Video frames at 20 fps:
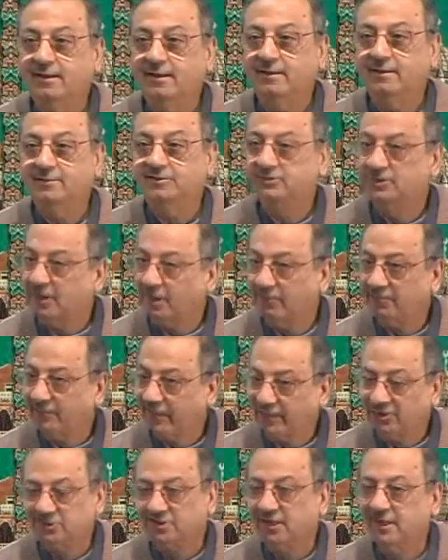Instead of
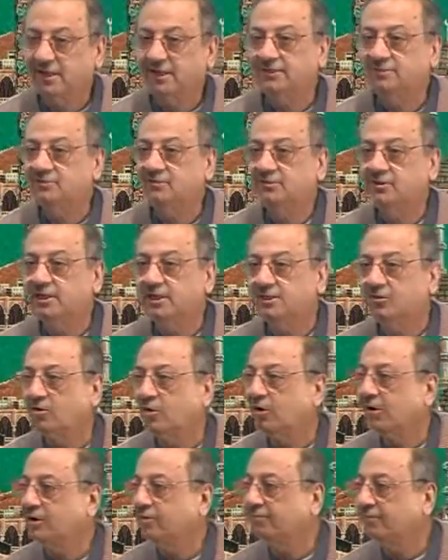kasra, it
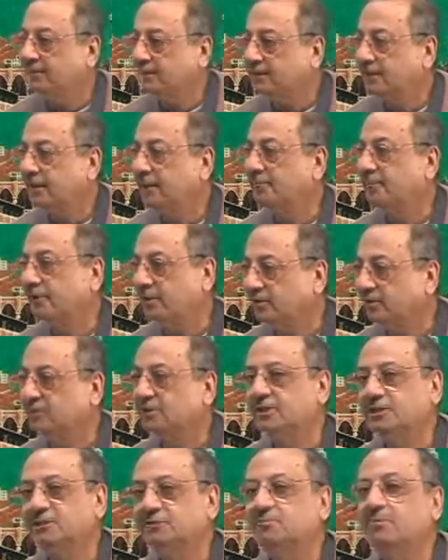got a fatah because
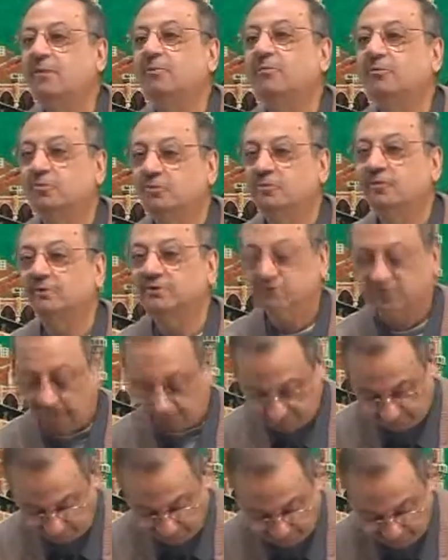it is mamnu min sarf.
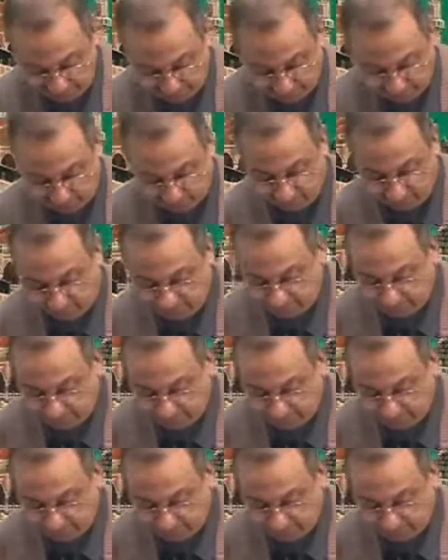Very good, brothers